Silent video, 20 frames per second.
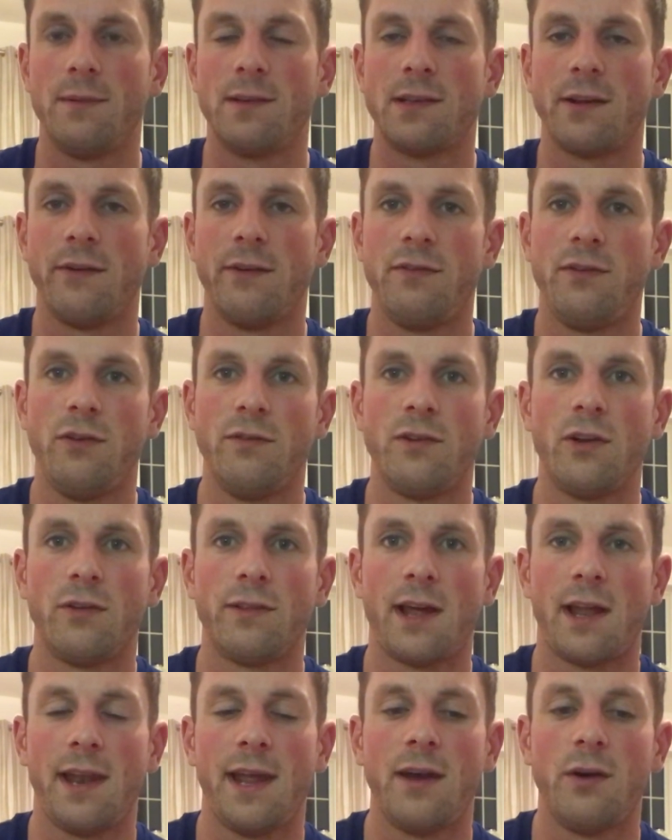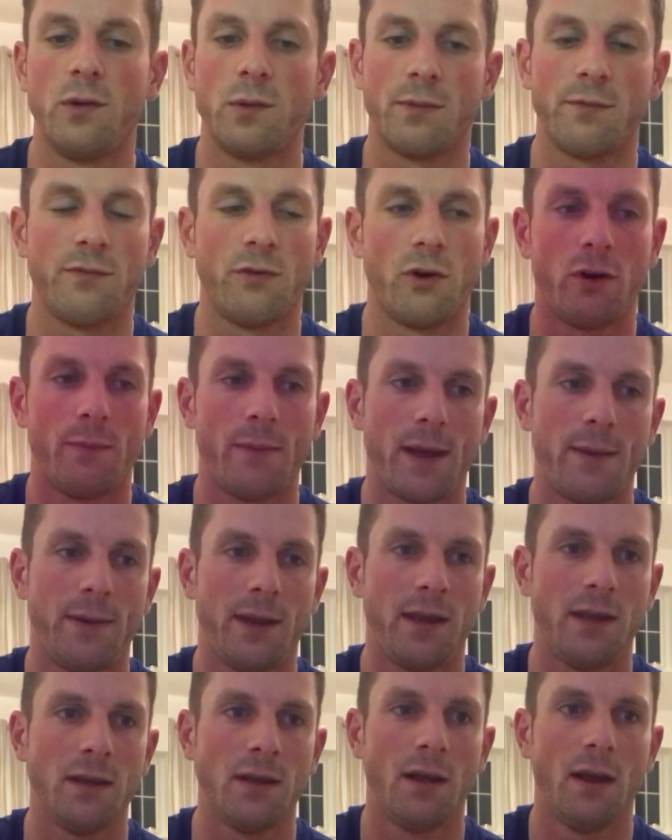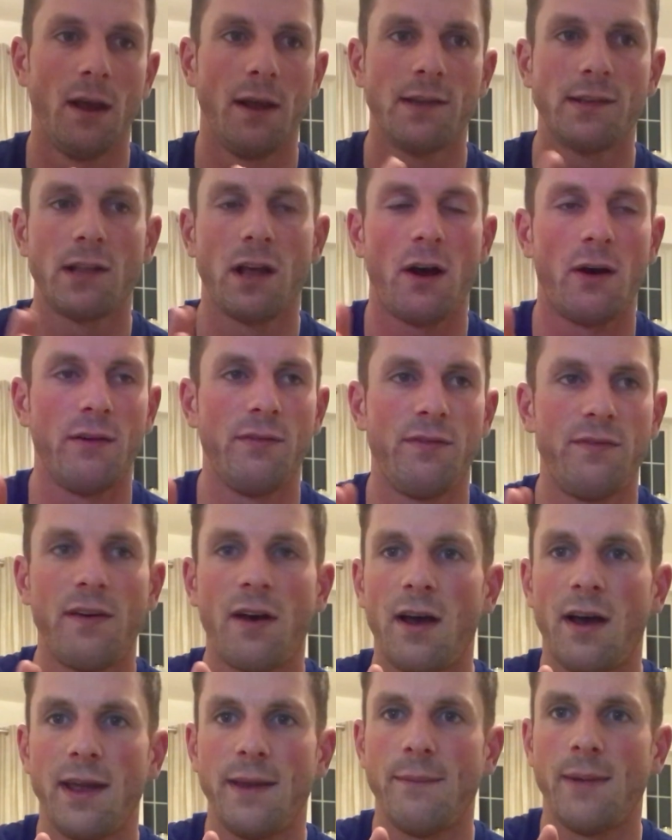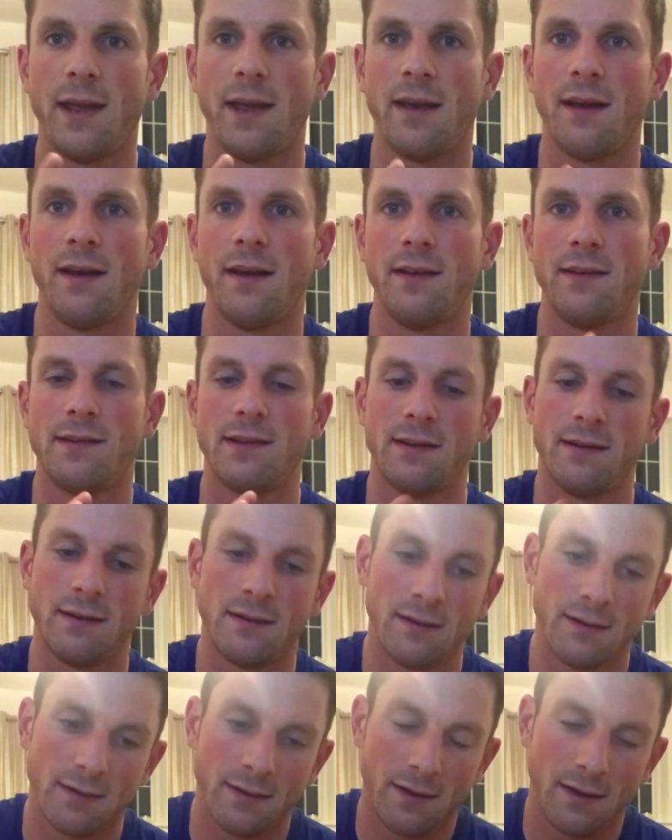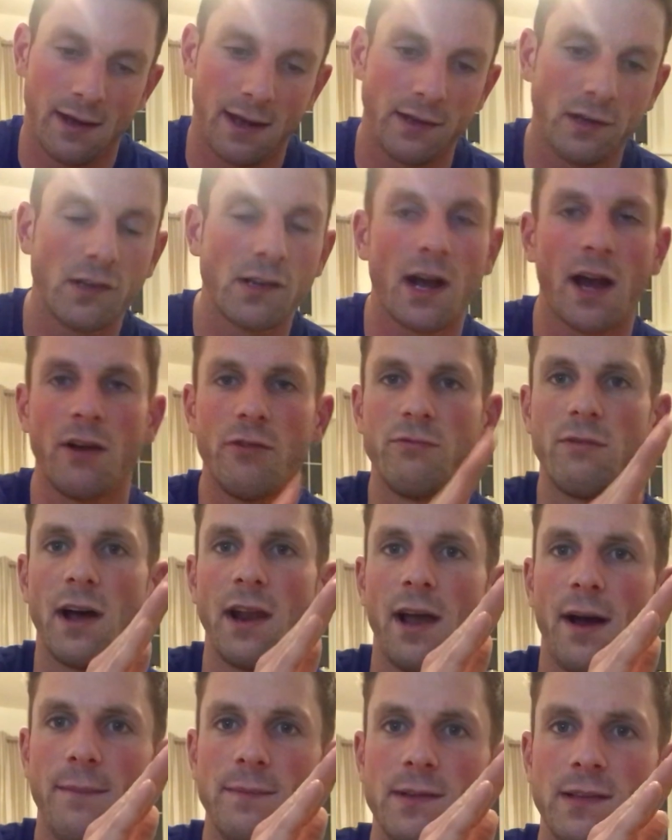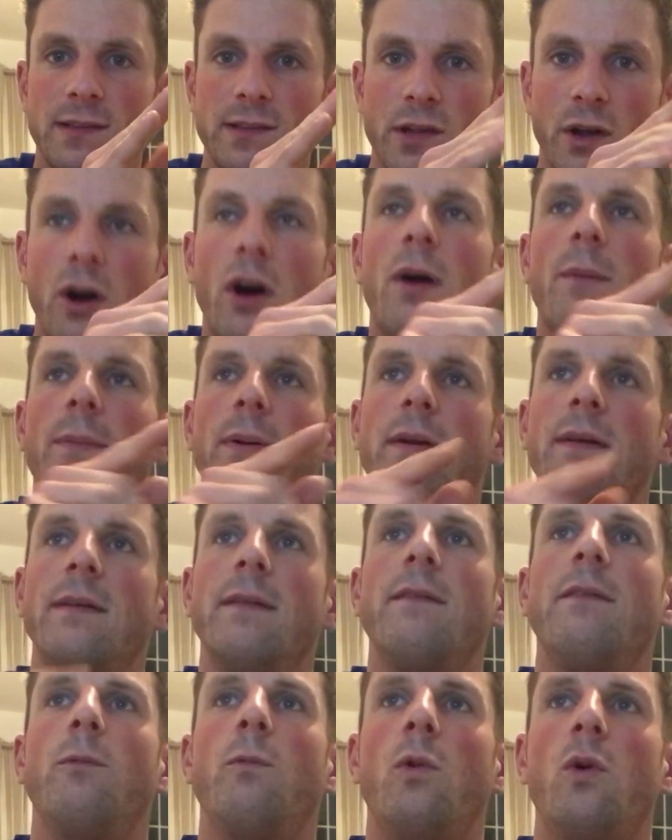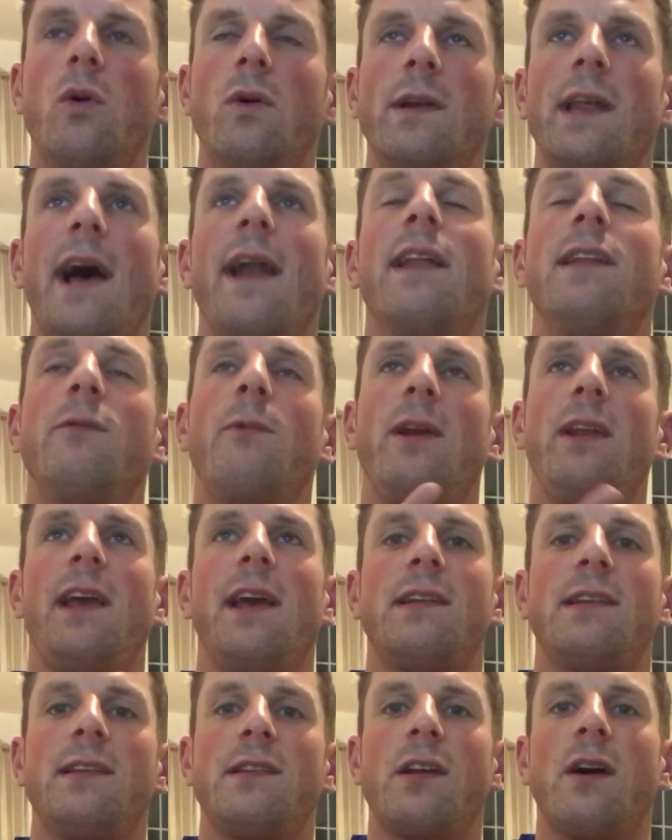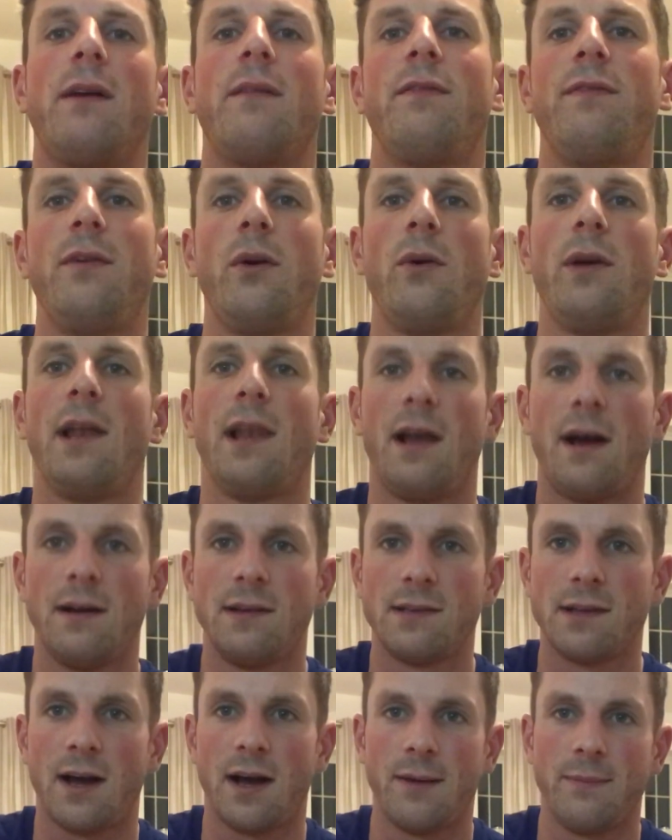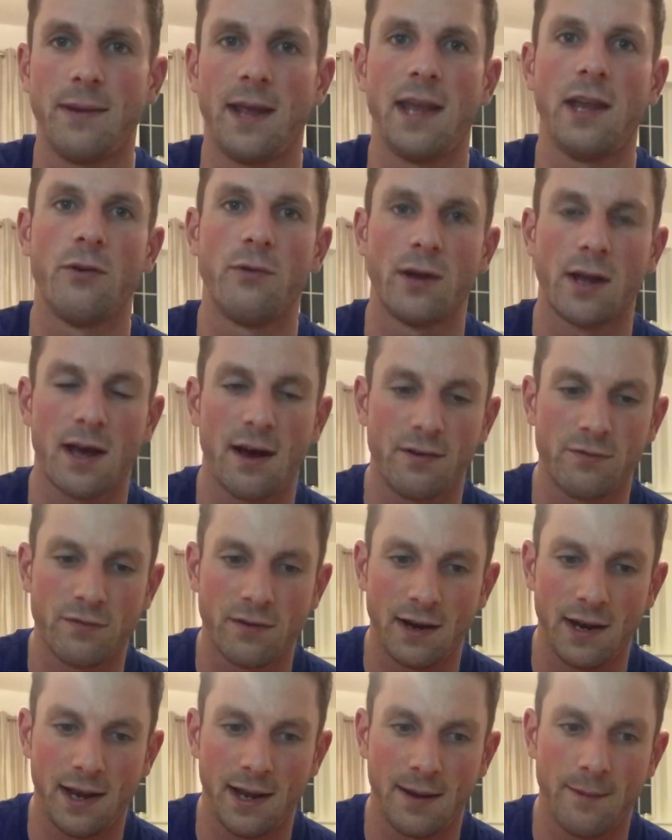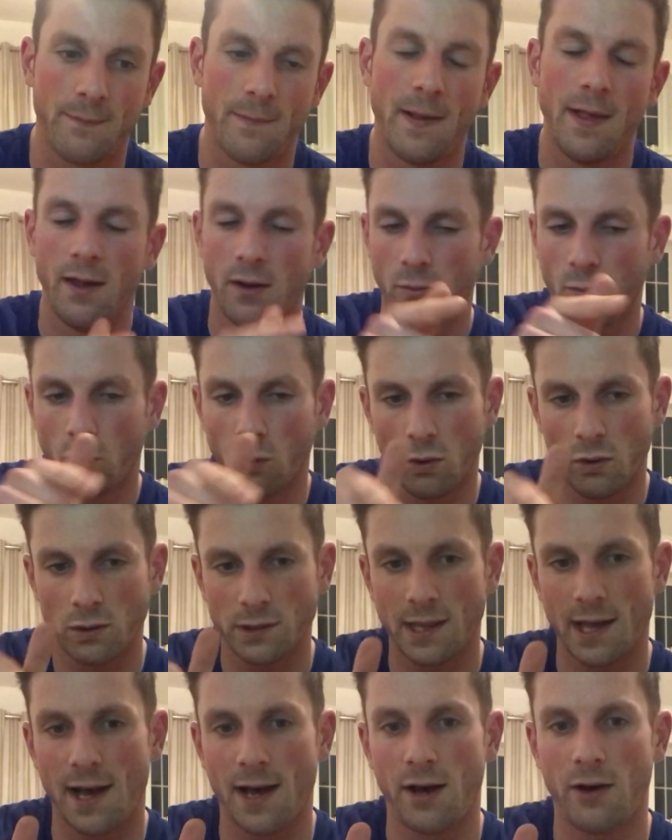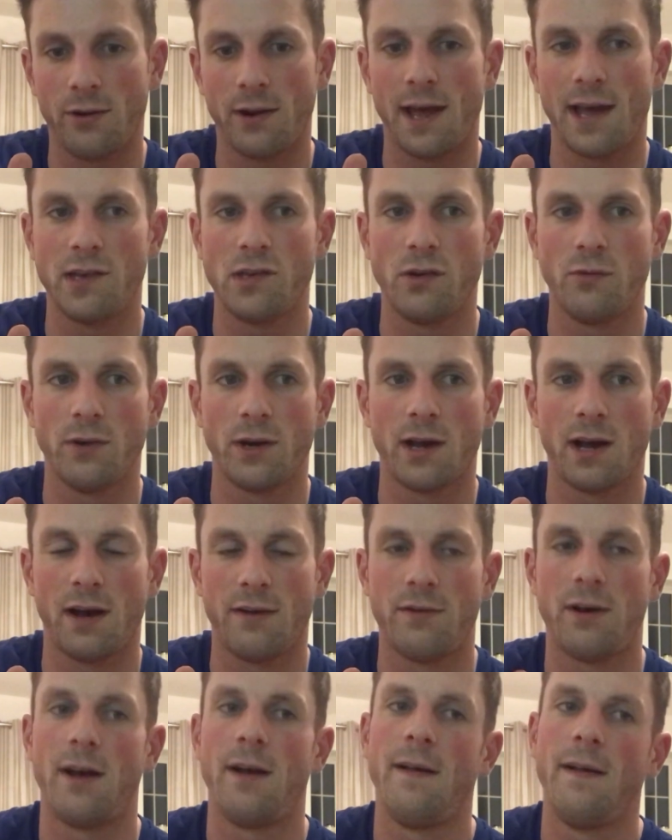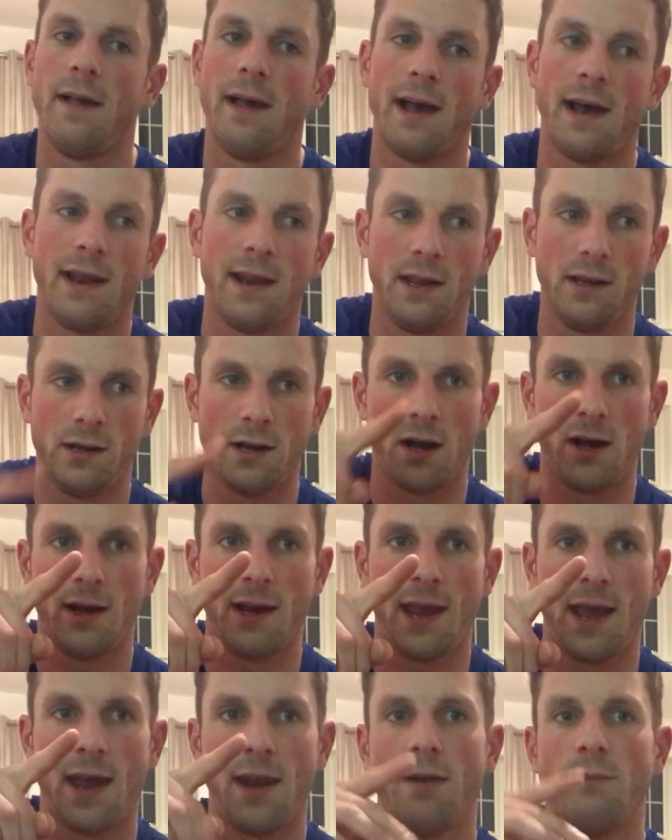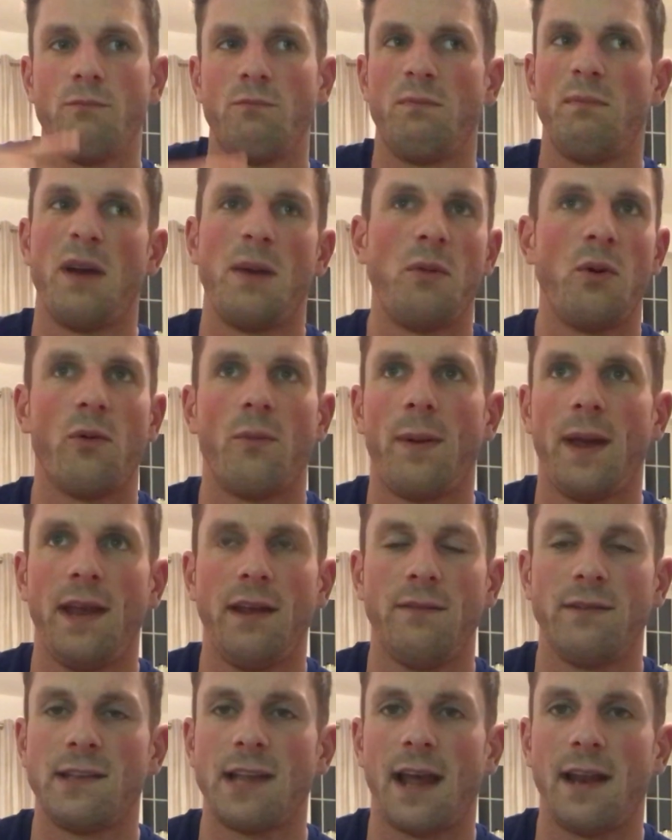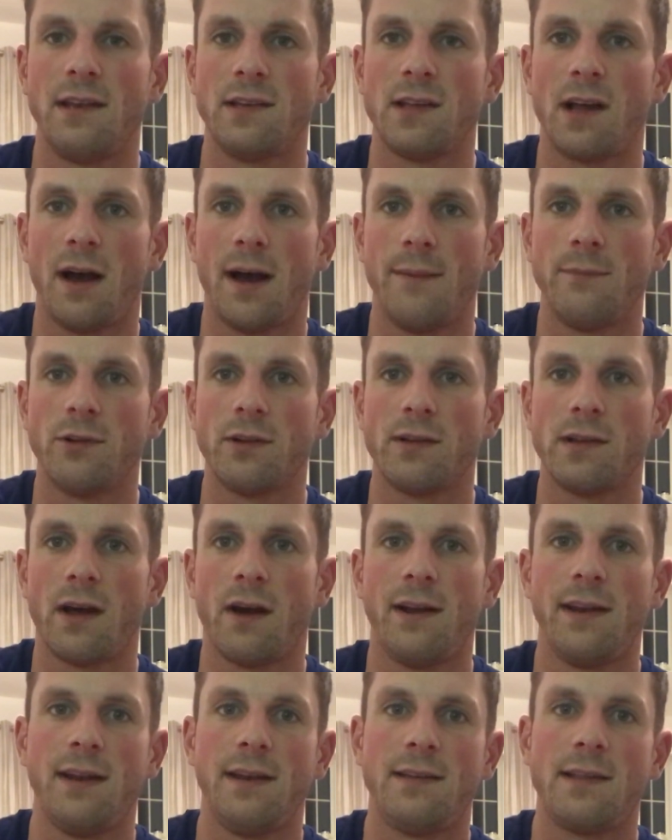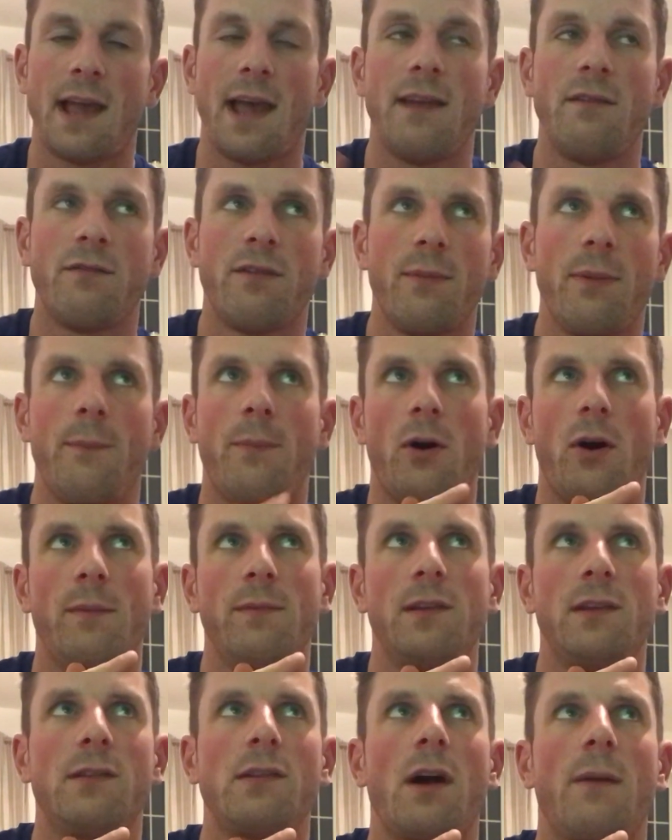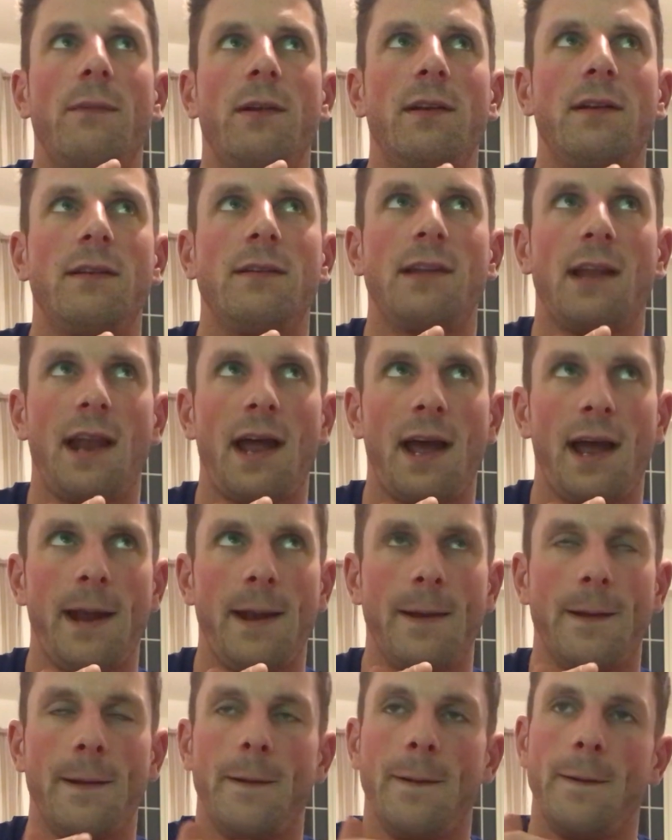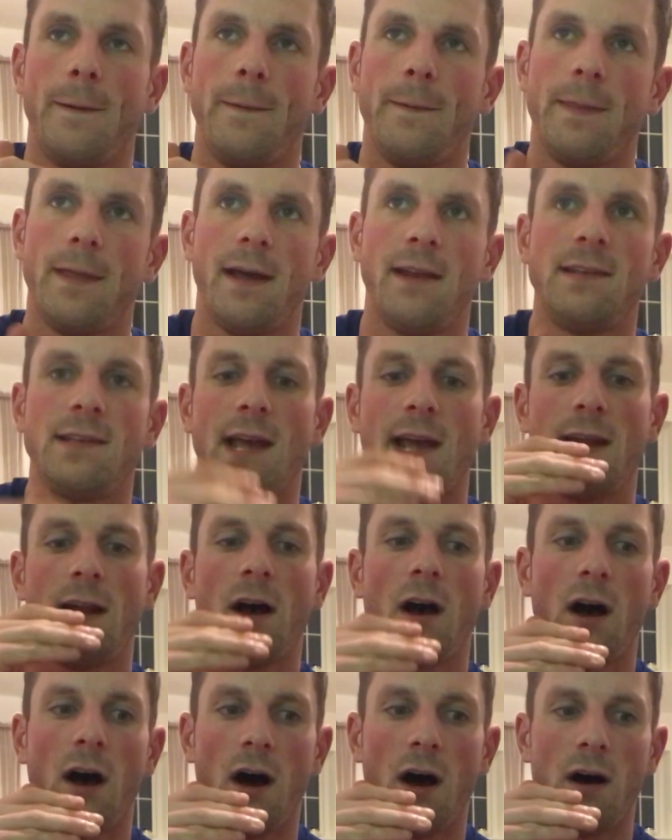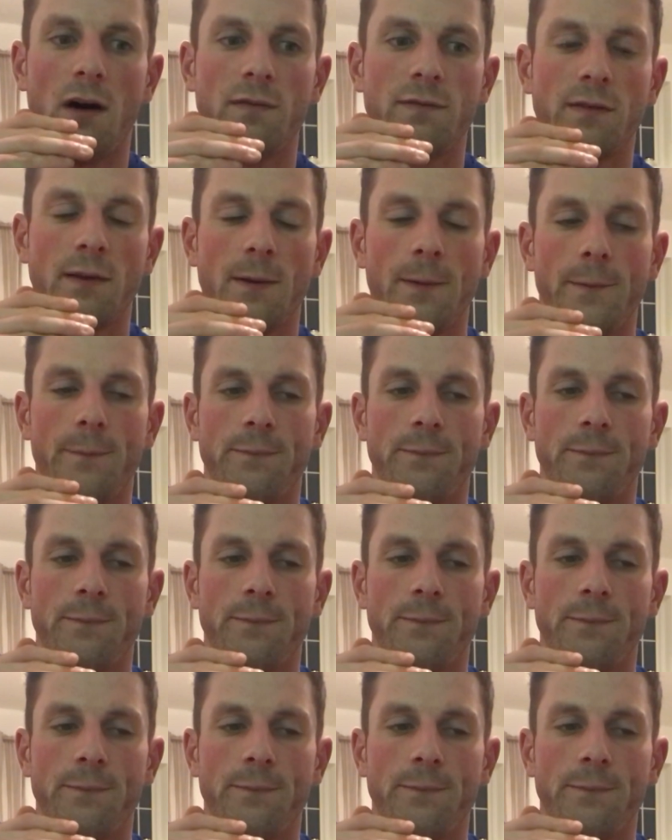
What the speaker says: So if you've not done hills before, maybe start with 30 meters and just kind of run up to top, walk down. When you get to top, fill your lungs up, get your recovery in, walk down as you recover, and then go again. Maybe repeat 10 times or so. I did 10 from the bottom to top today and 10 half.